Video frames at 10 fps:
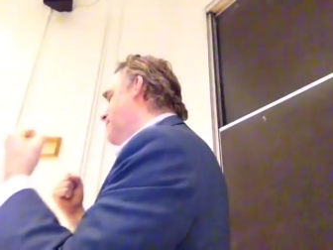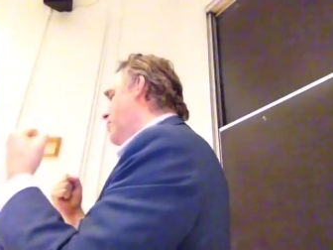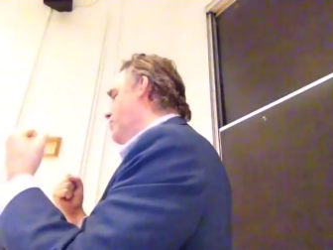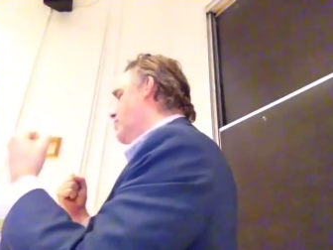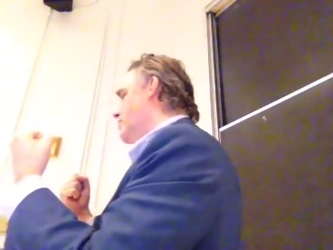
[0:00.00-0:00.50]

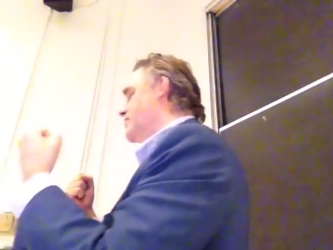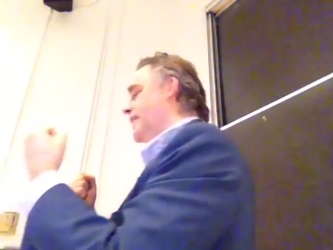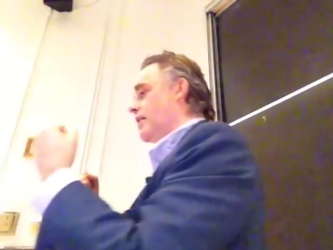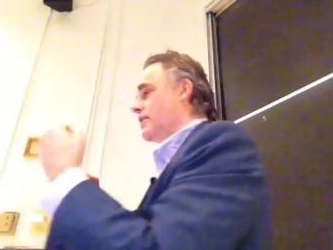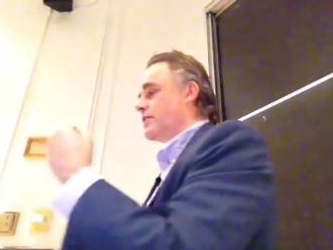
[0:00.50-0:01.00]
both of those
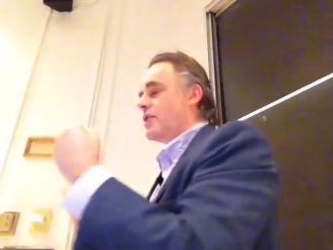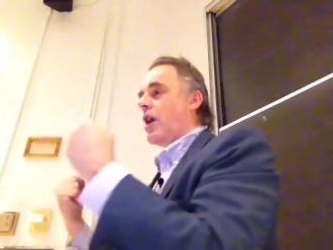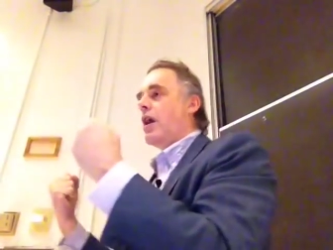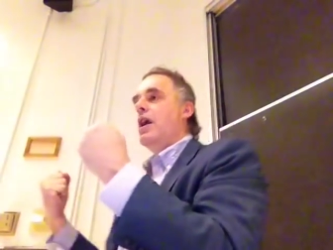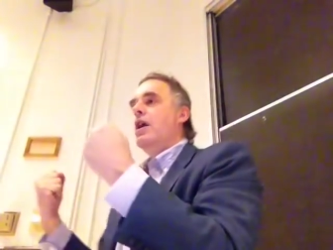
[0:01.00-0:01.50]
characters
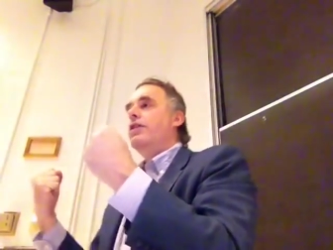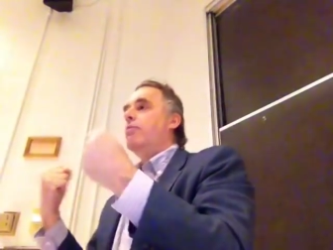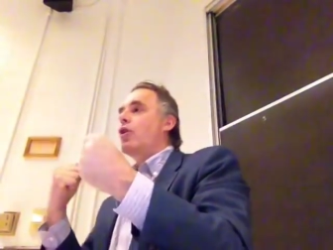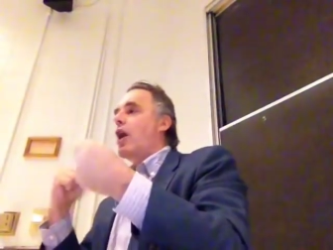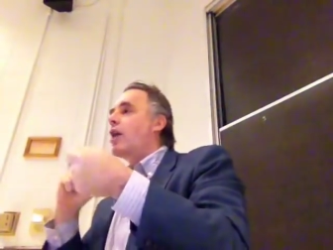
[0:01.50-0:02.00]
are, the
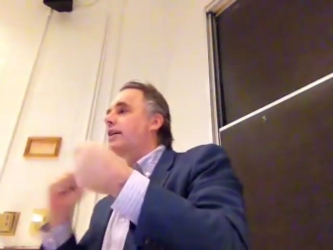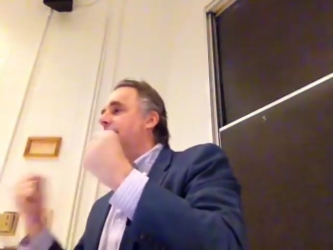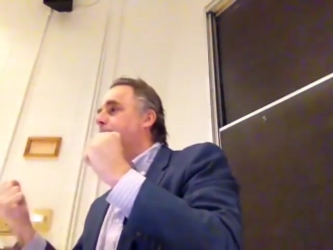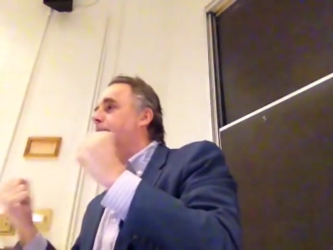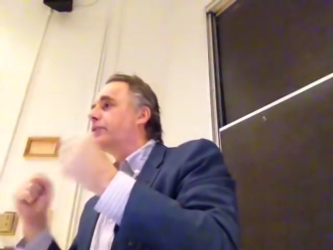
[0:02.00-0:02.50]
more
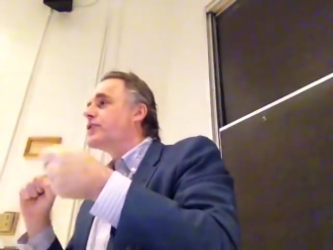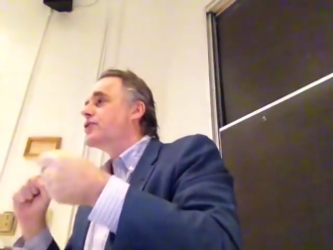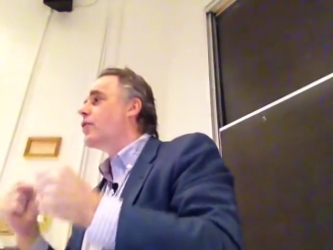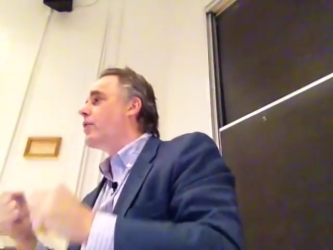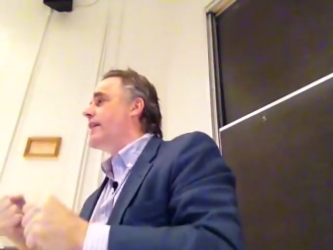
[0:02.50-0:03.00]
archetypal the
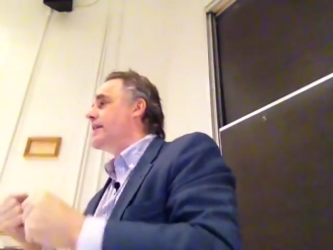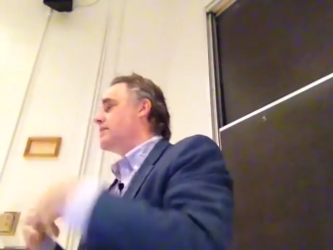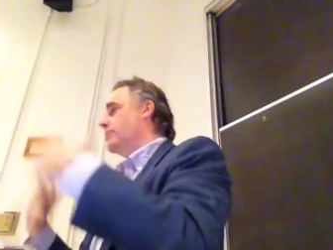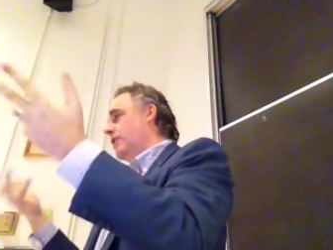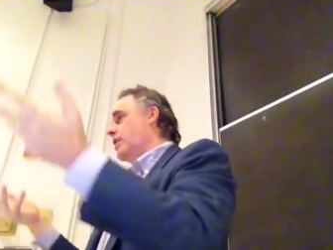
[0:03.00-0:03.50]
story. And
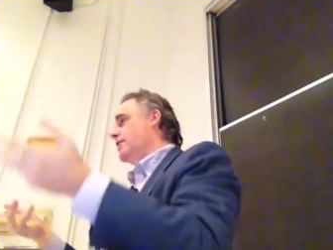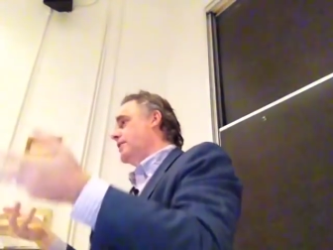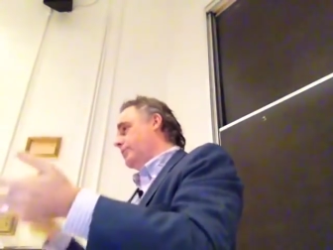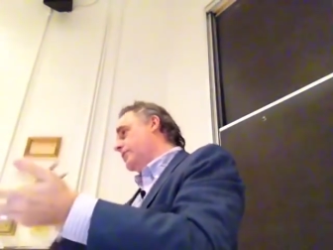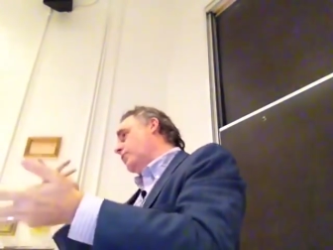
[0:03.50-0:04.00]
so an
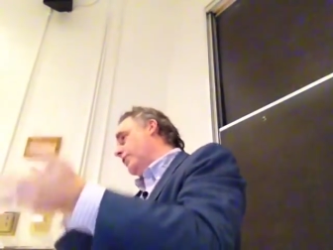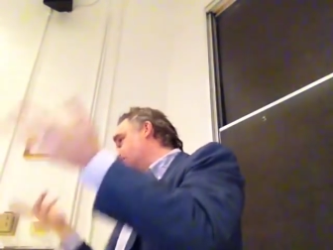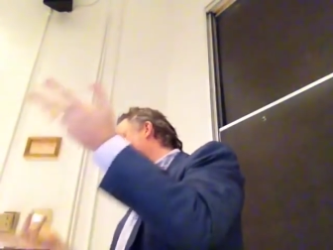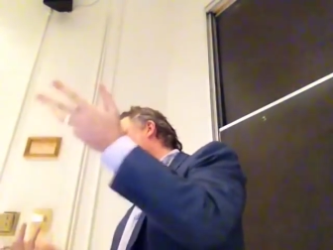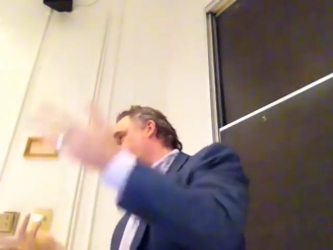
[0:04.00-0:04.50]
archetypal story
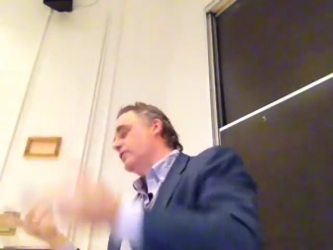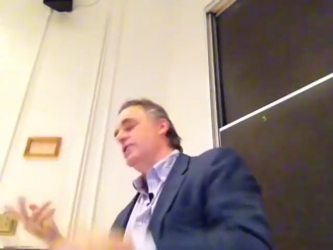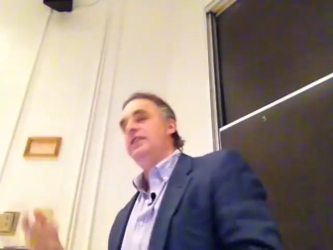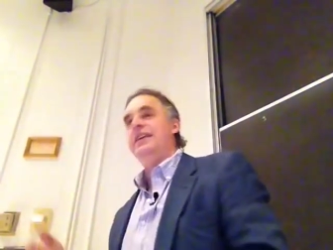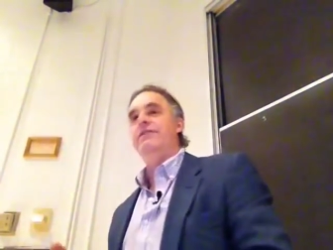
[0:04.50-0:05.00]
is good
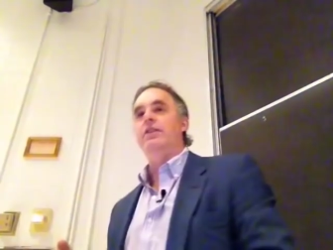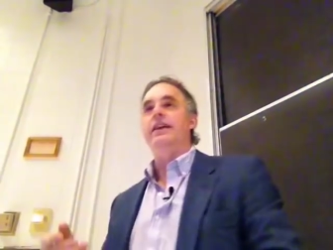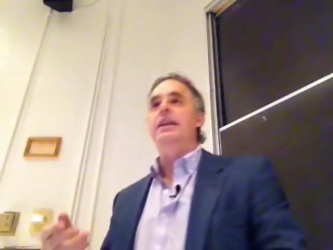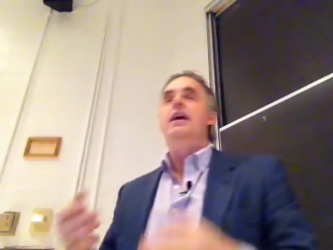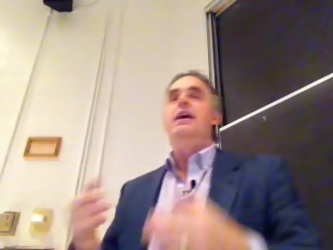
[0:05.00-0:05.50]
versus evil.
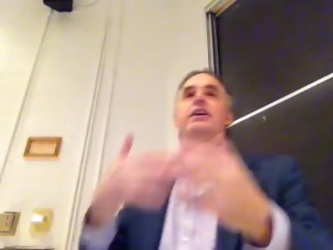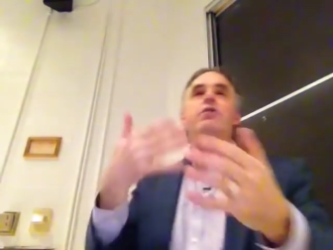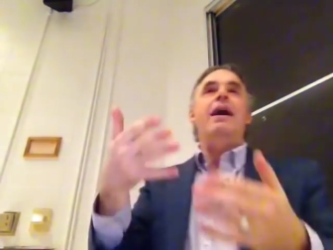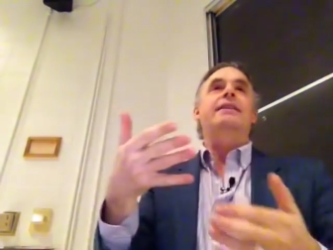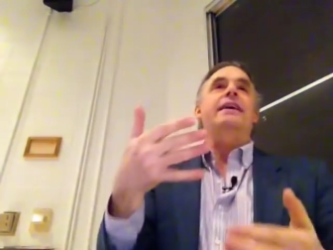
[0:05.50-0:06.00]
And you
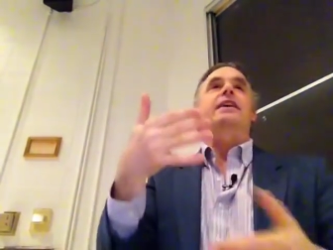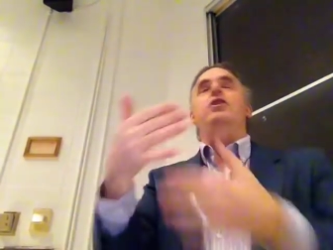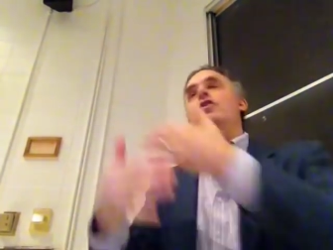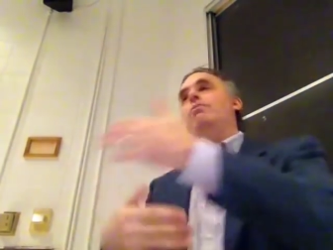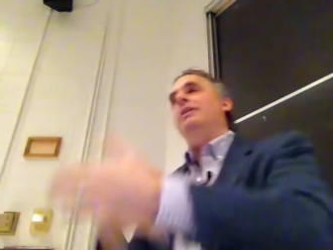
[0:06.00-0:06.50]
might think you don't